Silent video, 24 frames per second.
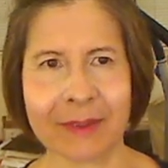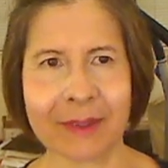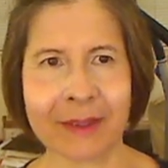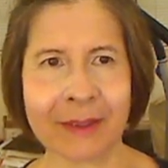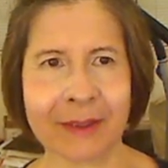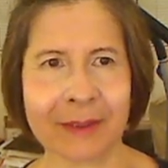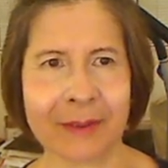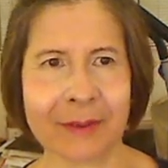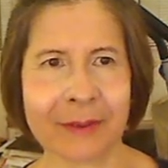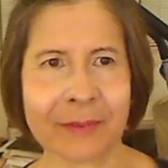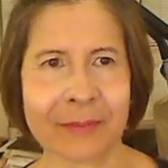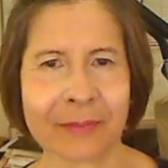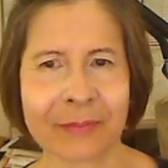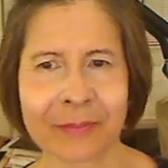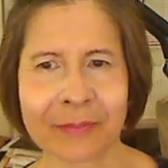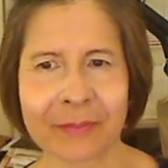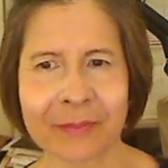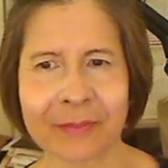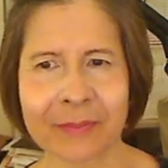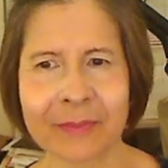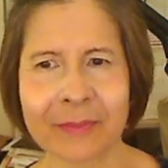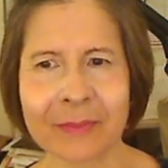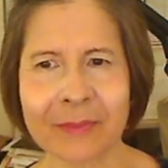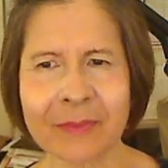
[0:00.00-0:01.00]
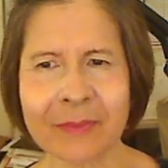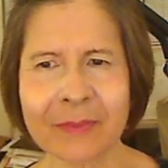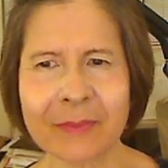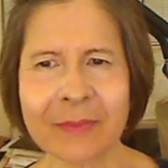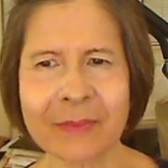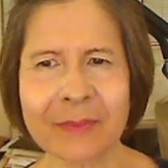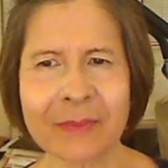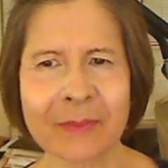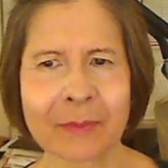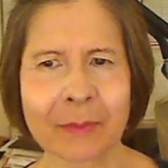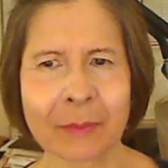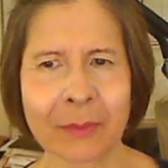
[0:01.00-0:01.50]
Brent
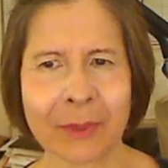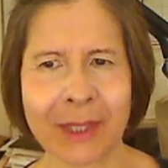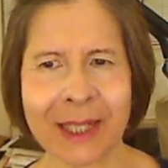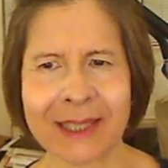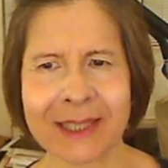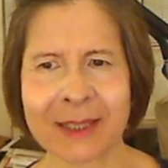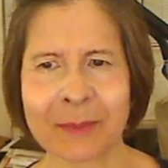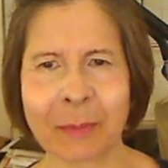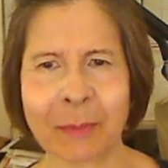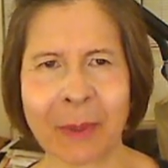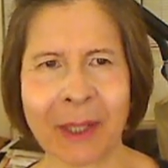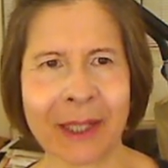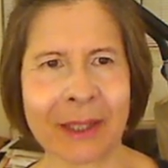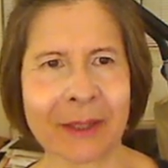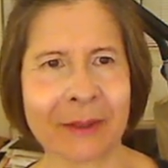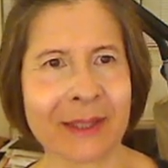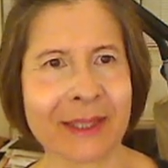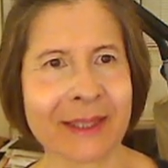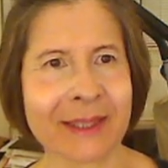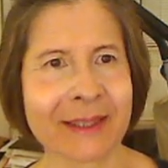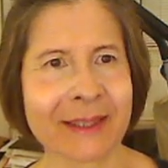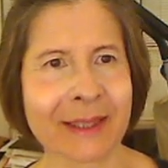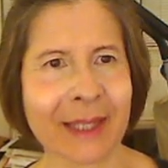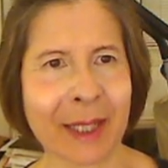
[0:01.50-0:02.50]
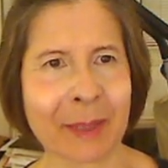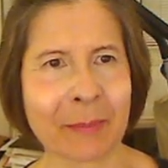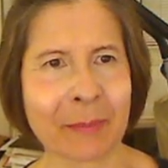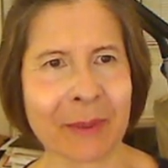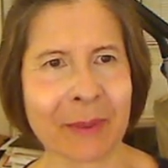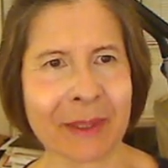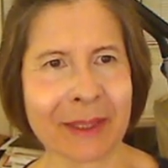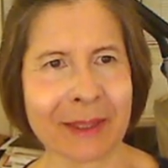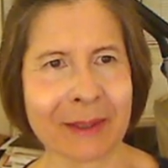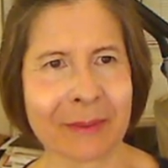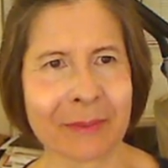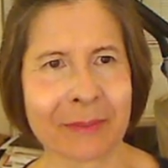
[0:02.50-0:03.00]
Spiner is
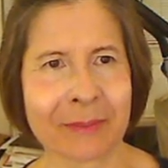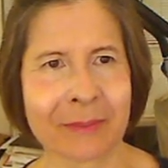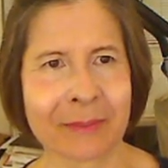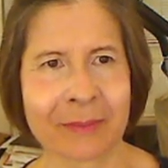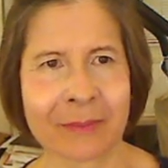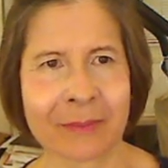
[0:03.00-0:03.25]
typing.